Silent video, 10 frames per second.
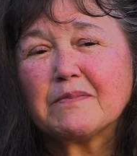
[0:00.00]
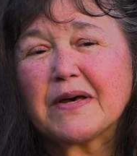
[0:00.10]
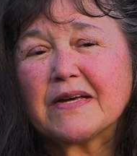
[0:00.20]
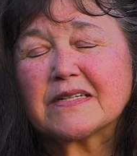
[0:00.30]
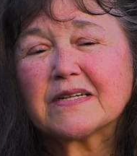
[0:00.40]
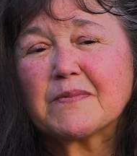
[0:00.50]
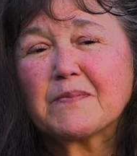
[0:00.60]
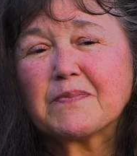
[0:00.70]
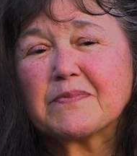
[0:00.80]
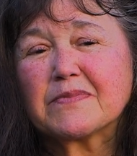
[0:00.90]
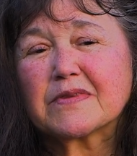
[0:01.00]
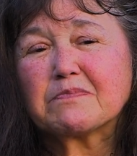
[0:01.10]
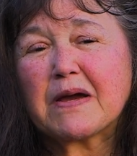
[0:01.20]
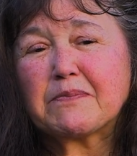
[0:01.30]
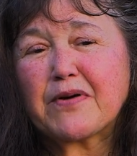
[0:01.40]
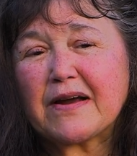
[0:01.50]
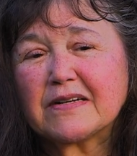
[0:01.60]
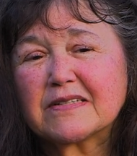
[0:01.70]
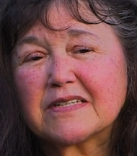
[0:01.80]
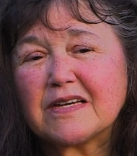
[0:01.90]
But my
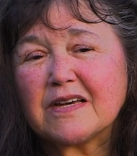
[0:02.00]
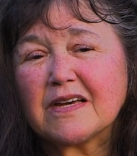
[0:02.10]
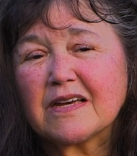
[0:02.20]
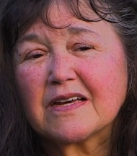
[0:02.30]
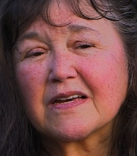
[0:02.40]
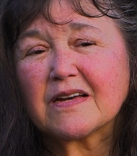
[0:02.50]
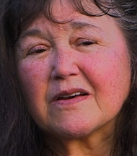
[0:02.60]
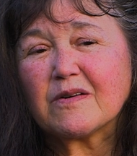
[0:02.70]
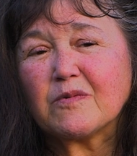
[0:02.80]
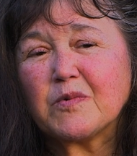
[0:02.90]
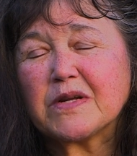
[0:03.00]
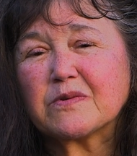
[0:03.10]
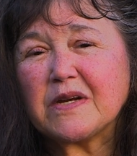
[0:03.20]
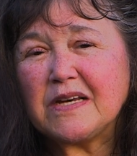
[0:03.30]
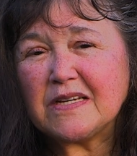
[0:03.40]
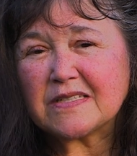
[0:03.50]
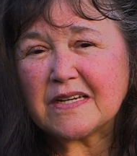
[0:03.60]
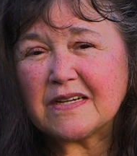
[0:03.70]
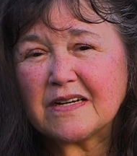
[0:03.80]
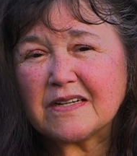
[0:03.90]
pregnancy went
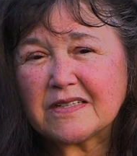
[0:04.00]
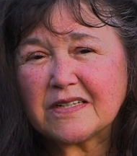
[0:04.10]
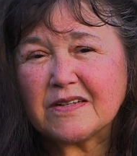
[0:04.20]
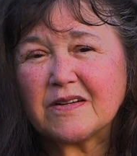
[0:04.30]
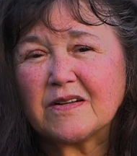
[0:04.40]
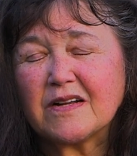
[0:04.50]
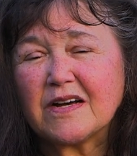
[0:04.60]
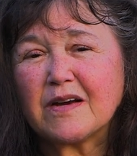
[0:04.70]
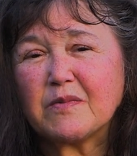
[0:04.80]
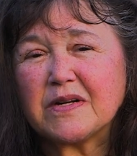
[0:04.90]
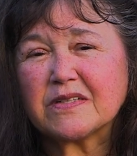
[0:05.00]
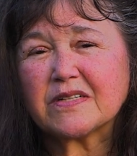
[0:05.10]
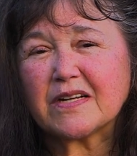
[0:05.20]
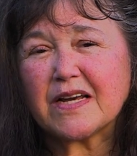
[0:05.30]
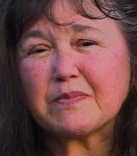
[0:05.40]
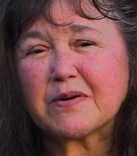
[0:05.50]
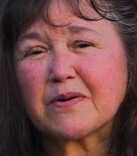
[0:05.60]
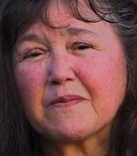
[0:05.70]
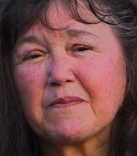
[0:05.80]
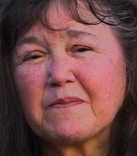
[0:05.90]
easy until I went into
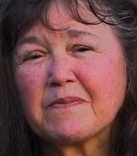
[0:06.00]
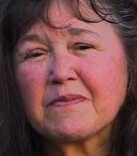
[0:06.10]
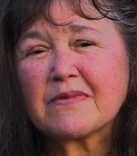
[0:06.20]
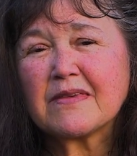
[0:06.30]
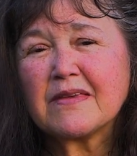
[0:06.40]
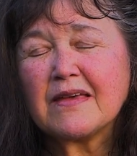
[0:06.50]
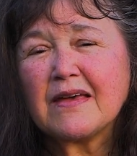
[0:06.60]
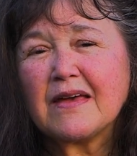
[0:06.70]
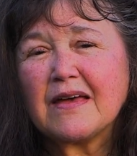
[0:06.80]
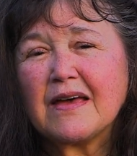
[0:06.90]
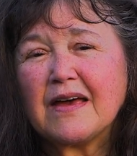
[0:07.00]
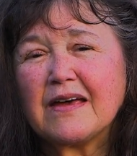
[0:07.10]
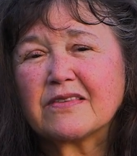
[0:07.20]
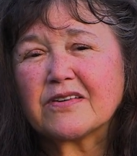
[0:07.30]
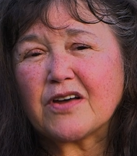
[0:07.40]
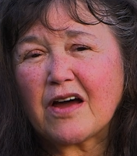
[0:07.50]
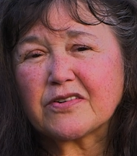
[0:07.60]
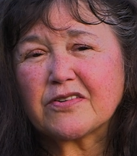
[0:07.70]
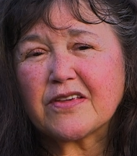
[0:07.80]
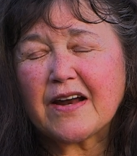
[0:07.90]
labor. And the
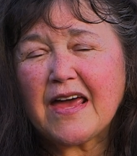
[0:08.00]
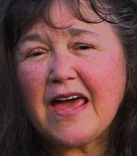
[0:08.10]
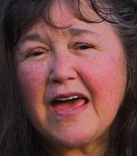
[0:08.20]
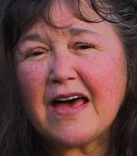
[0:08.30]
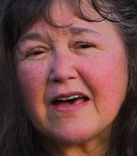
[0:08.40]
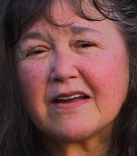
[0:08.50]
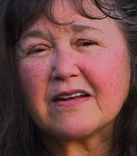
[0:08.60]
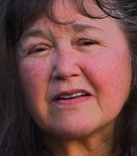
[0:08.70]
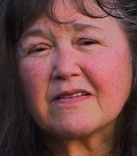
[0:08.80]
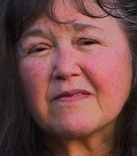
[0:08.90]
doctor that I had